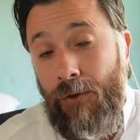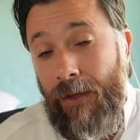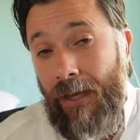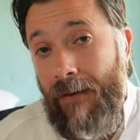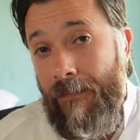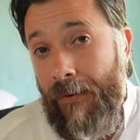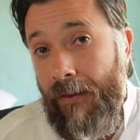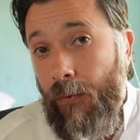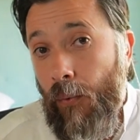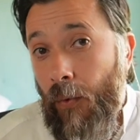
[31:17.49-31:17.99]
to
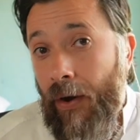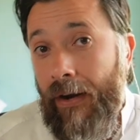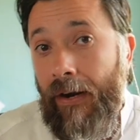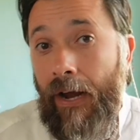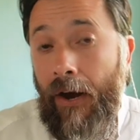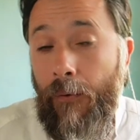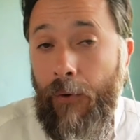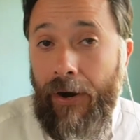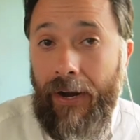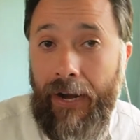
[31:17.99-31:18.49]
keep it
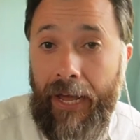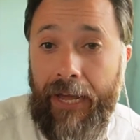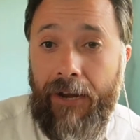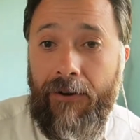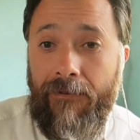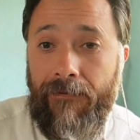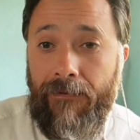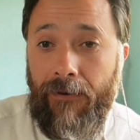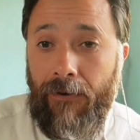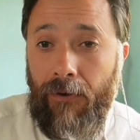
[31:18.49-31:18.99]
1 hour
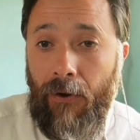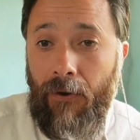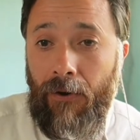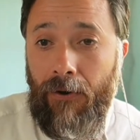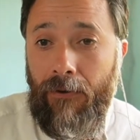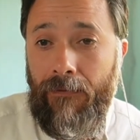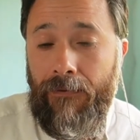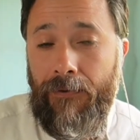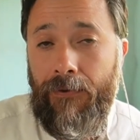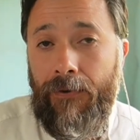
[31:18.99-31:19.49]
later for
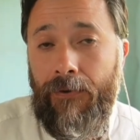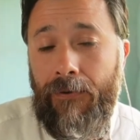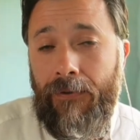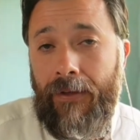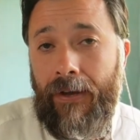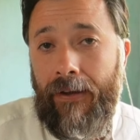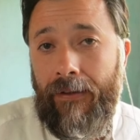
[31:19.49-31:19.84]
all of you